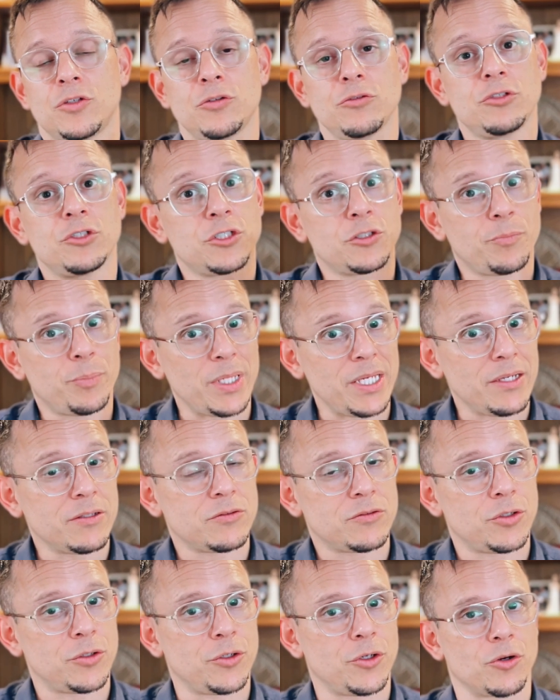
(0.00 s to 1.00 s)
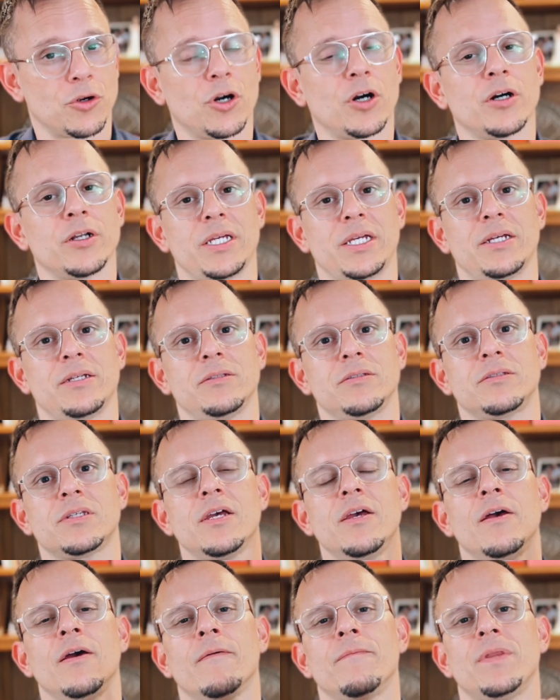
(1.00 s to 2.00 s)
speak to your audience,
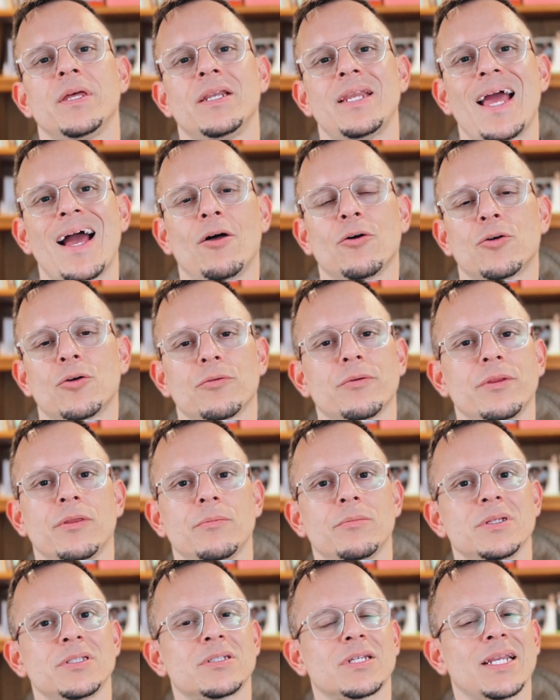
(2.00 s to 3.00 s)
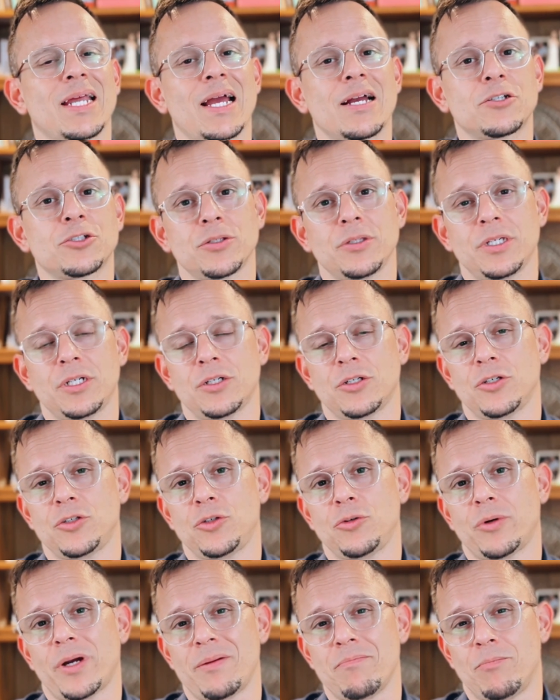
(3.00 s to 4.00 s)
then algorithm is actually going to
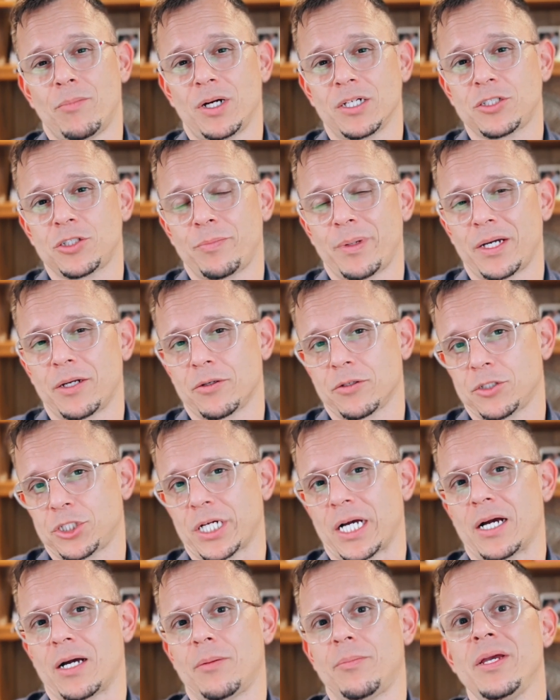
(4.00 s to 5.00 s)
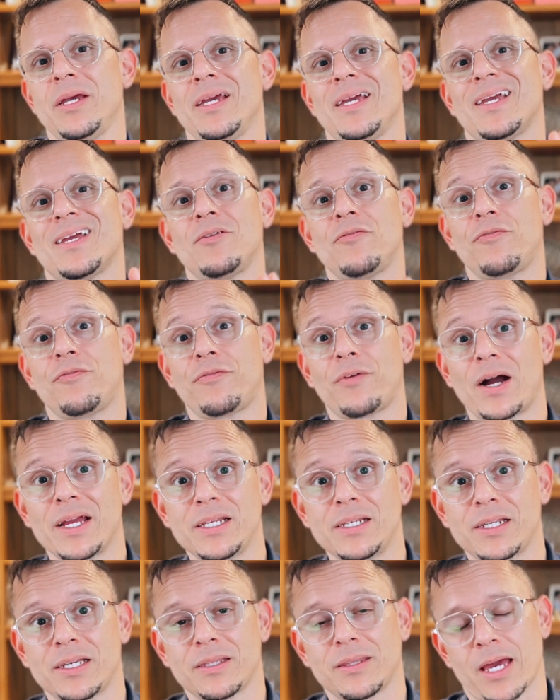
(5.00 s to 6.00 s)
do a much better job in
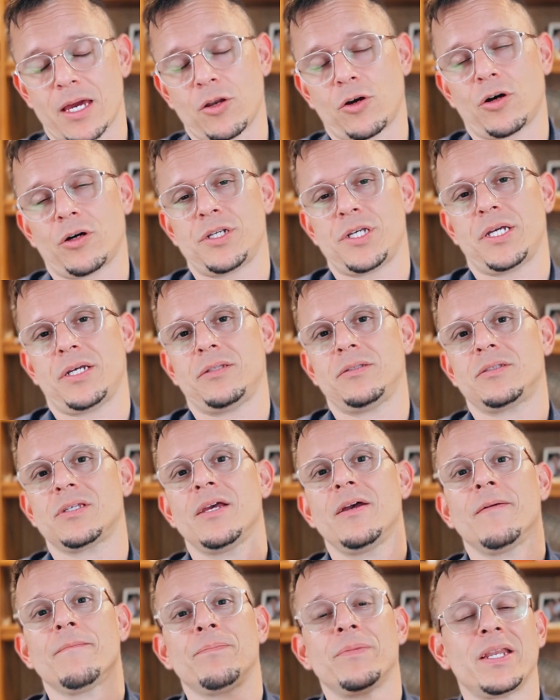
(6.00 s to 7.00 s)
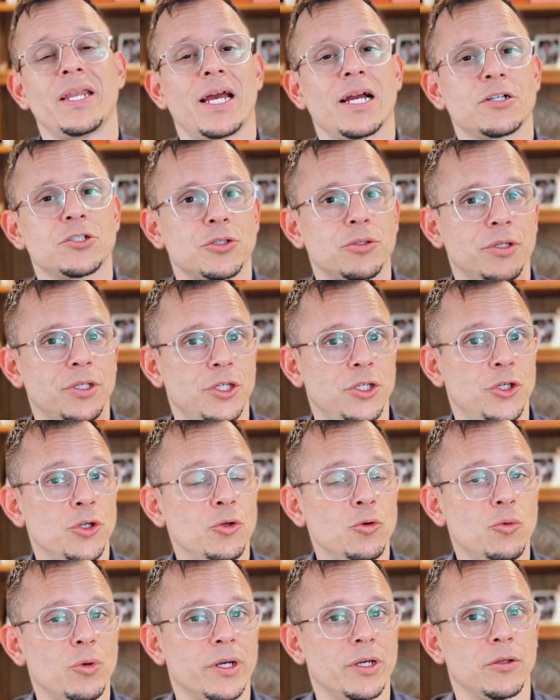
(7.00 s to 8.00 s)
finding that audience than actually you
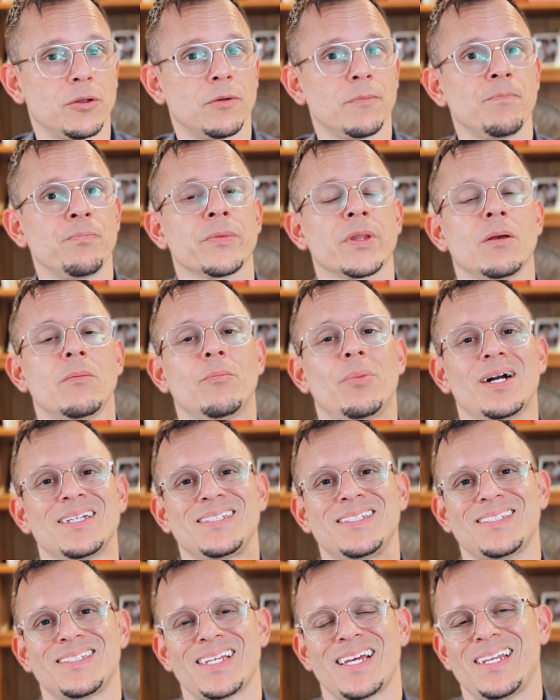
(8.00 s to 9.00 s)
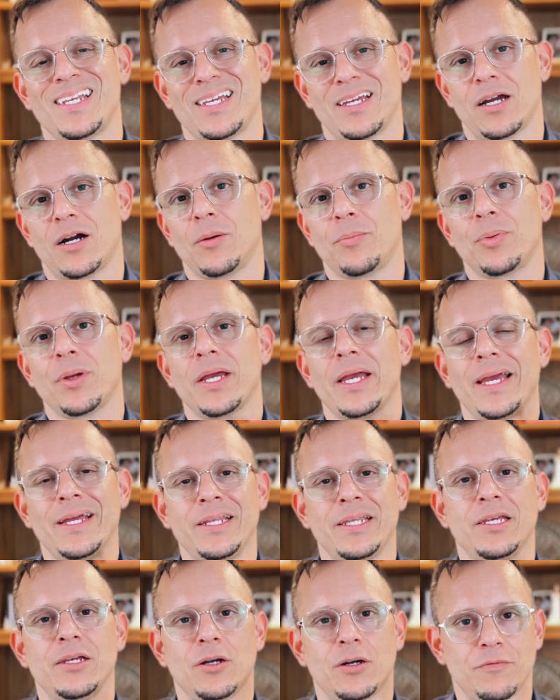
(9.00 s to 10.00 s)
will by setting up
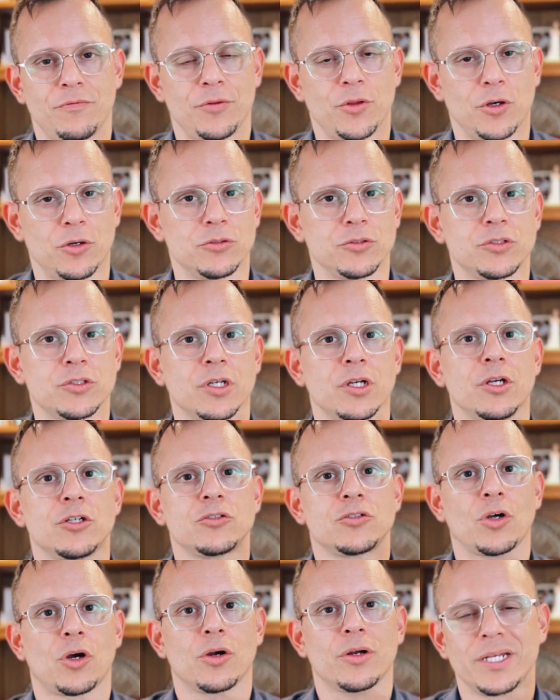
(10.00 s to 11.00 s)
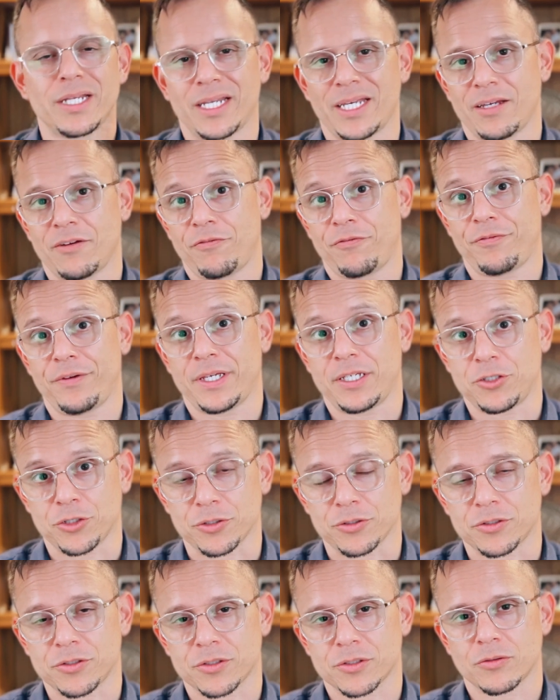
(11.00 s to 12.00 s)
any of those targeting
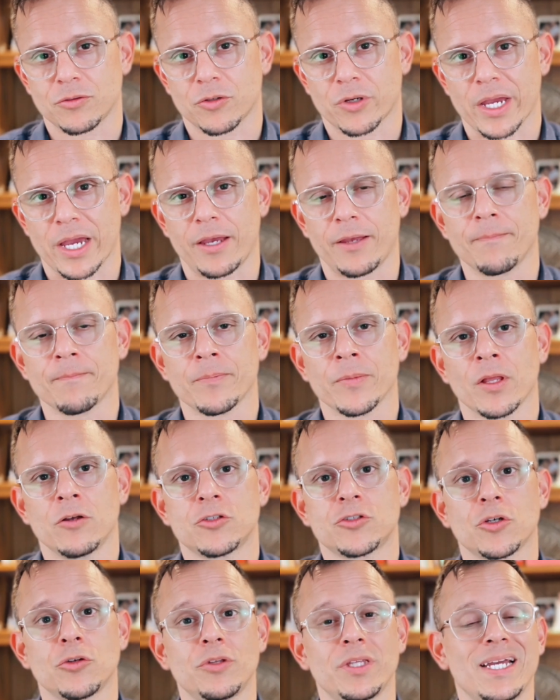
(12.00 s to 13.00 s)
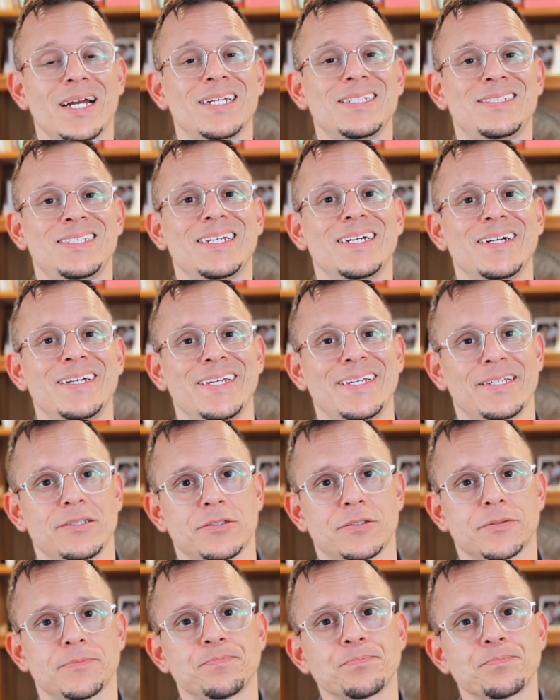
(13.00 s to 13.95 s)
features, okay? So the idea is,